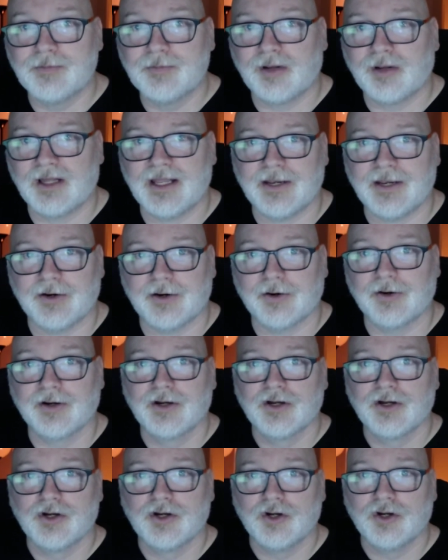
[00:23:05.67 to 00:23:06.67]
player
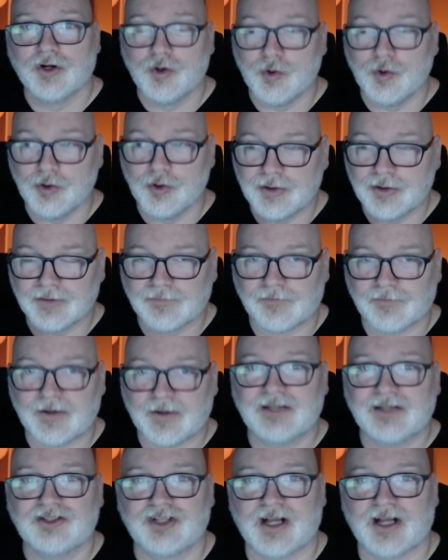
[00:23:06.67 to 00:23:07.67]
who you can
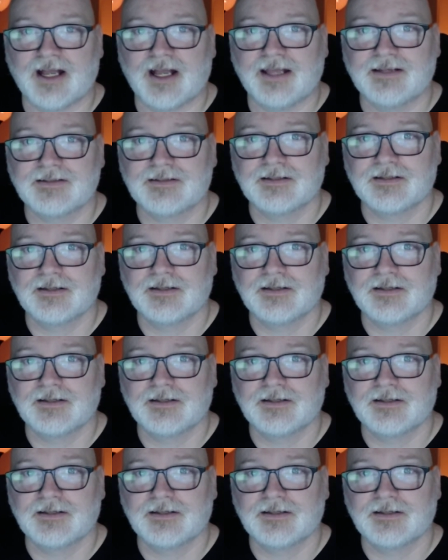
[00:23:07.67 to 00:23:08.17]
franchise,